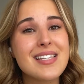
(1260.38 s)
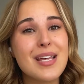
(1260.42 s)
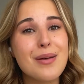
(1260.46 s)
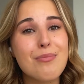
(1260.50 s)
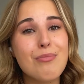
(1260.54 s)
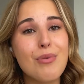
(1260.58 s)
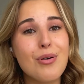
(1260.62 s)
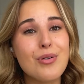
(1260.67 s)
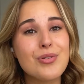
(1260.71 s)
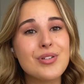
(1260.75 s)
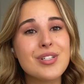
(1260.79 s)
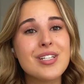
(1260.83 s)

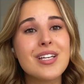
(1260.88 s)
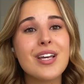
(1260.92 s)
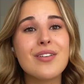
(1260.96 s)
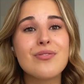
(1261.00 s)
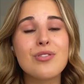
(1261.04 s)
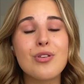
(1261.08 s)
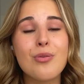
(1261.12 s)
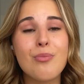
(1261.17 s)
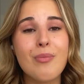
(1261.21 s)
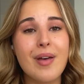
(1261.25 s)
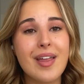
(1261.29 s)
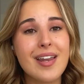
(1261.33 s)
emoji
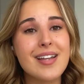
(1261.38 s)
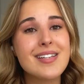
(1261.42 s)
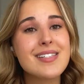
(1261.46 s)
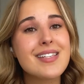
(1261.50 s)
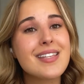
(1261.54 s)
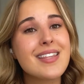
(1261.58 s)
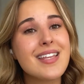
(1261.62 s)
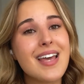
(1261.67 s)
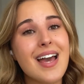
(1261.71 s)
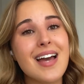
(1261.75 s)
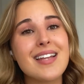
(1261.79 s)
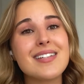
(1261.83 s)
if you made it
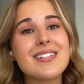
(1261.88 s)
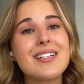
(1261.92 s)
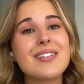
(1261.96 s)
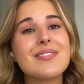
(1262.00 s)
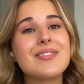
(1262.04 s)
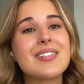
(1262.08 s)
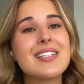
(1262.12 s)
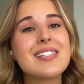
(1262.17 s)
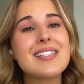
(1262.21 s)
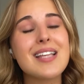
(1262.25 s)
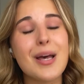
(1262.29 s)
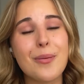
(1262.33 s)
to the end
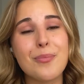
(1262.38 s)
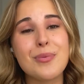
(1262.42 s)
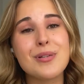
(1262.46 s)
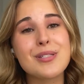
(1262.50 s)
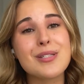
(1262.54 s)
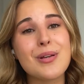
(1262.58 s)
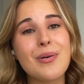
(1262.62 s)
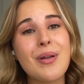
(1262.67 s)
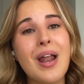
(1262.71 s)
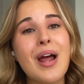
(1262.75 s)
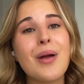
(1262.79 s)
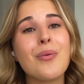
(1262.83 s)
of this
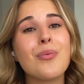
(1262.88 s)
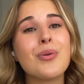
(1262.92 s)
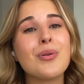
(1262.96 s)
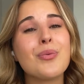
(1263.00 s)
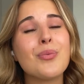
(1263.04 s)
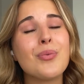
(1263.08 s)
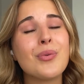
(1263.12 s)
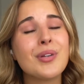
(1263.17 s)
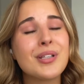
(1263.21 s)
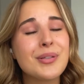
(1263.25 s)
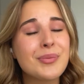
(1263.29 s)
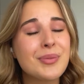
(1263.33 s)
episode. I would
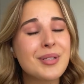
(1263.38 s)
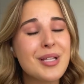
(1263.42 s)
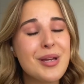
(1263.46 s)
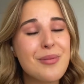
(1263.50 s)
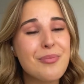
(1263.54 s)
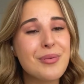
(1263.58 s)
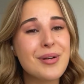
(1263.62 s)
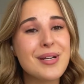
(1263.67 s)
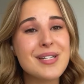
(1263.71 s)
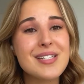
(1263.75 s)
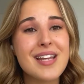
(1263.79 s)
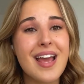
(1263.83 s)
really
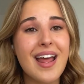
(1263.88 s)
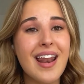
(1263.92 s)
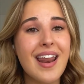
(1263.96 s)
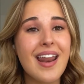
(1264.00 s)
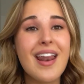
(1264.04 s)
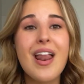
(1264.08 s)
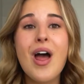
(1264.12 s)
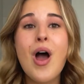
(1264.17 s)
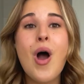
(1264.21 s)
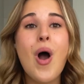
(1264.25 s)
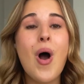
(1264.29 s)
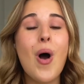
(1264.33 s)
appreciate
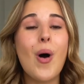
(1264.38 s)
it.